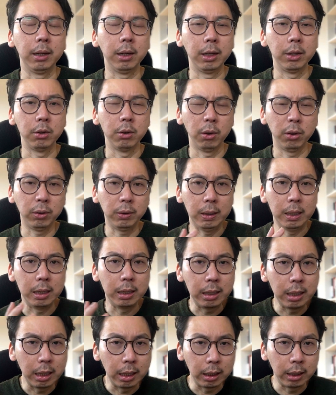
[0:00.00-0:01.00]
and you're
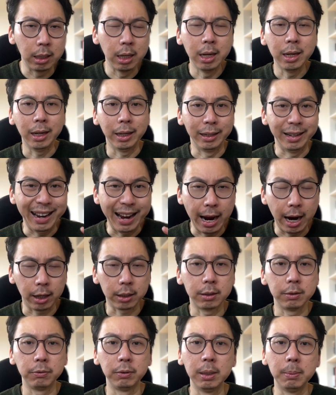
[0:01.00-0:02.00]
thinking and
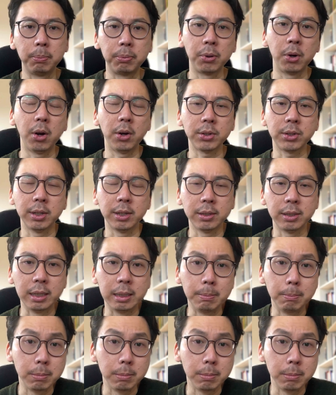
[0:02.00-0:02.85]
actively processing,